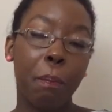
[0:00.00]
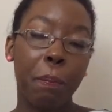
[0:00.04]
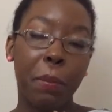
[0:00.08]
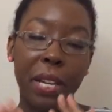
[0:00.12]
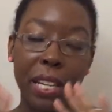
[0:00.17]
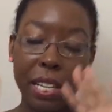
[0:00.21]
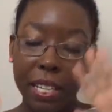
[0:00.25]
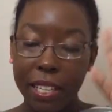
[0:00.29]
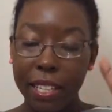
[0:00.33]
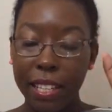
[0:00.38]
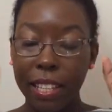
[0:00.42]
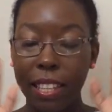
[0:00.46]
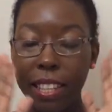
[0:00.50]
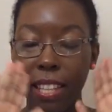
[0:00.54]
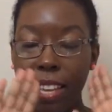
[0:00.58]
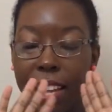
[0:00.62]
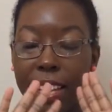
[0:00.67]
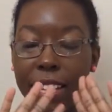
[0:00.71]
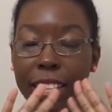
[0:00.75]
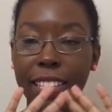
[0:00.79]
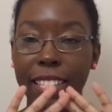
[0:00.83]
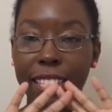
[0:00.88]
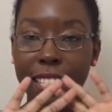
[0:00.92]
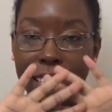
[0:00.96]
But
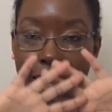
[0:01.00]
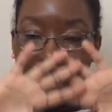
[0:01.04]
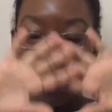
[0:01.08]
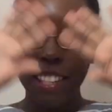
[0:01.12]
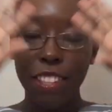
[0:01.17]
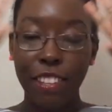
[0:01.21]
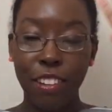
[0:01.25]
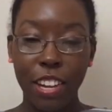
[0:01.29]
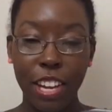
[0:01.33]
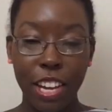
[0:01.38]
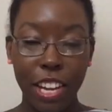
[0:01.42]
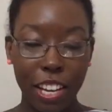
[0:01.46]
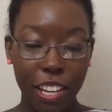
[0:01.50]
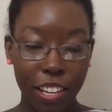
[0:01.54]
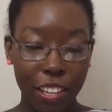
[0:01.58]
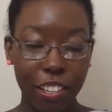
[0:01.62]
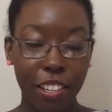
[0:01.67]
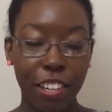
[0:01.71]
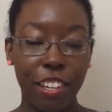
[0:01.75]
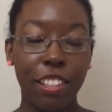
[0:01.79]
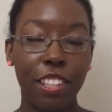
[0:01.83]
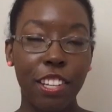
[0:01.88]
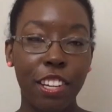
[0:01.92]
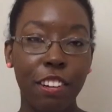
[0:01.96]
that is neither here
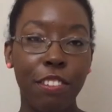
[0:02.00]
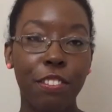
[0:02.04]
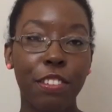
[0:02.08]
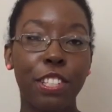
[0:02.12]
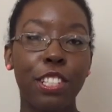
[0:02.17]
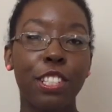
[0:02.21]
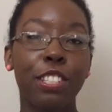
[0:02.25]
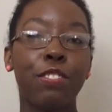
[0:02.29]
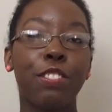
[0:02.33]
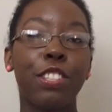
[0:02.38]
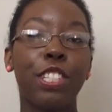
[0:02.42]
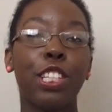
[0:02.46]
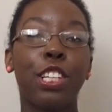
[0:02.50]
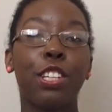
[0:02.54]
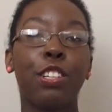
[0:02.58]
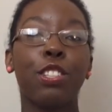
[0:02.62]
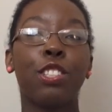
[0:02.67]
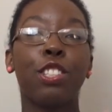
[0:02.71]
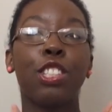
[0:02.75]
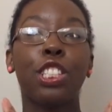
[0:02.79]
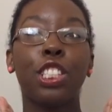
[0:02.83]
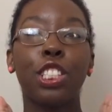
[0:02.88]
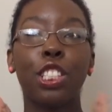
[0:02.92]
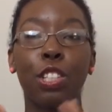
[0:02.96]
nor there for this
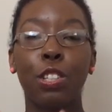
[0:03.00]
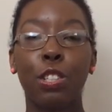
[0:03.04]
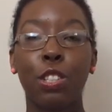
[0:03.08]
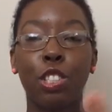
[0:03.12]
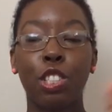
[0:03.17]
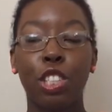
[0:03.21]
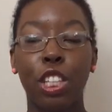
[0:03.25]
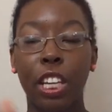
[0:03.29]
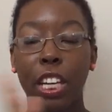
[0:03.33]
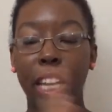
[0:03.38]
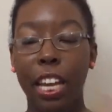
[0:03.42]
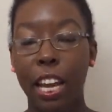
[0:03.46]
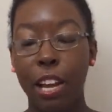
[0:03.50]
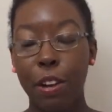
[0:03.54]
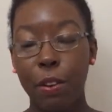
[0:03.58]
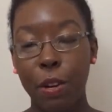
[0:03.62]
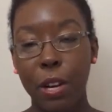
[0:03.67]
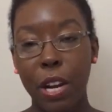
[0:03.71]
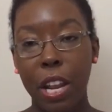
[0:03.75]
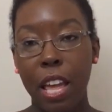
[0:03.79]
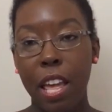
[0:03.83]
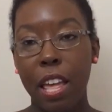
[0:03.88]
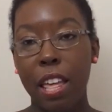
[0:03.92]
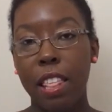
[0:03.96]
video. Just go check
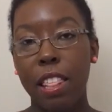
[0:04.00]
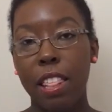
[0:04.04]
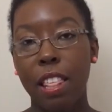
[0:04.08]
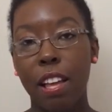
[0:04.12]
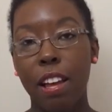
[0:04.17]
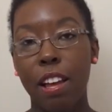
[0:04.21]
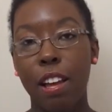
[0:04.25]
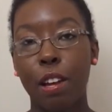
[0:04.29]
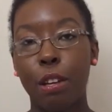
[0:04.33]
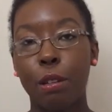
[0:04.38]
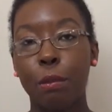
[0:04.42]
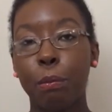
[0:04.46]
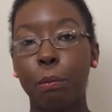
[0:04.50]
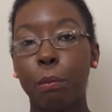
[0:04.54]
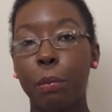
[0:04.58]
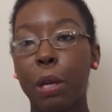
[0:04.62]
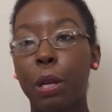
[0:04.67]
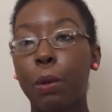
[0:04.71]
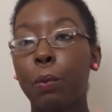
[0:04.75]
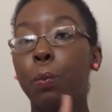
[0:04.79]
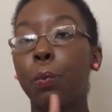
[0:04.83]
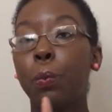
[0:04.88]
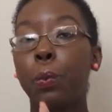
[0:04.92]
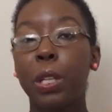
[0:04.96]
out
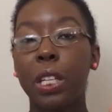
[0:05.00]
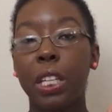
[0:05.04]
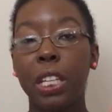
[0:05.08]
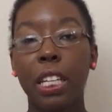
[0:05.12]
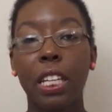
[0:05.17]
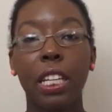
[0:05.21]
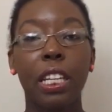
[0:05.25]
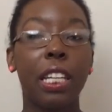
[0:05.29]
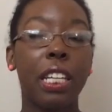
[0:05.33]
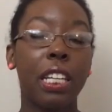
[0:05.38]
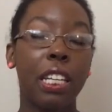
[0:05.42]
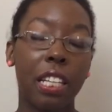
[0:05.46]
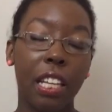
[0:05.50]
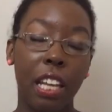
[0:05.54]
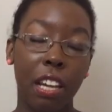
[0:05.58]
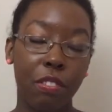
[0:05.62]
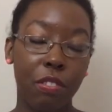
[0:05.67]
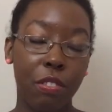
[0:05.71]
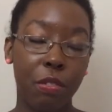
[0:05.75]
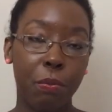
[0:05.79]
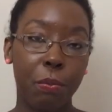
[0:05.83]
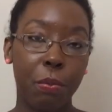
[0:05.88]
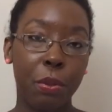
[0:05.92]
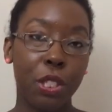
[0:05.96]
my weekend in
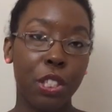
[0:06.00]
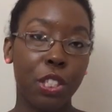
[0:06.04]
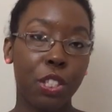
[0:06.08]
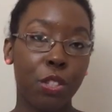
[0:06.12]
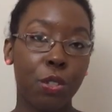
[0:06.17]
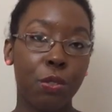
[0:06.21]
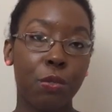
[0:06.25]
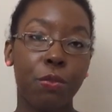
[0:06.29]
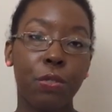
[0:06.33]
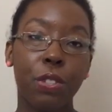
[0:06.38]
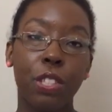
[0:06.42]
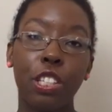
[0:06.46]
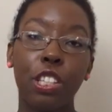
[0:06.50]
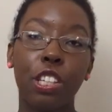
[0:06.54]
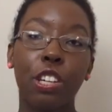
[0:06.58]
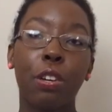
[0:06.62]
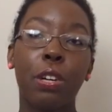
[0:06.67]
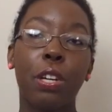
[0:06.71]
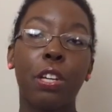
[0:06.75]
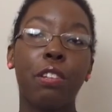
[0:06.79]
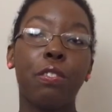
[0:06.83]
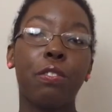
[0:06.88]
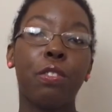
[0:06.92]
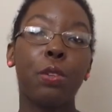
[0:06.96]
life of booktube
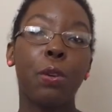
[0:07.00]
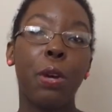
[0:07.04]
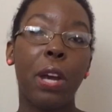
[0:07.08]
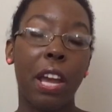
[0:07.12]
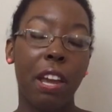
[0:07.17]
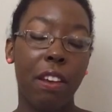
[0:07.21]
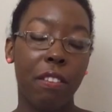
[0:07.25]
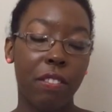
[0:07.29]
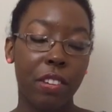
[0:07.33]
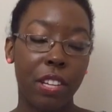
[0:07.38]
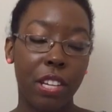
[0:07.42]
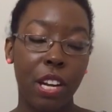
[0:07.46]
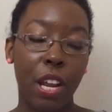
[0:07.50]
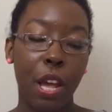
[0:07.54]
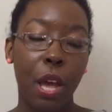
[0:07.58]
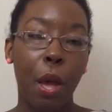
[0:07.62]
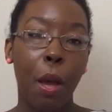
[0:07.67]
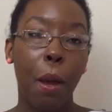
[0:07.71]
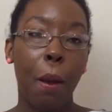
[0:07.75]
video if you haven't.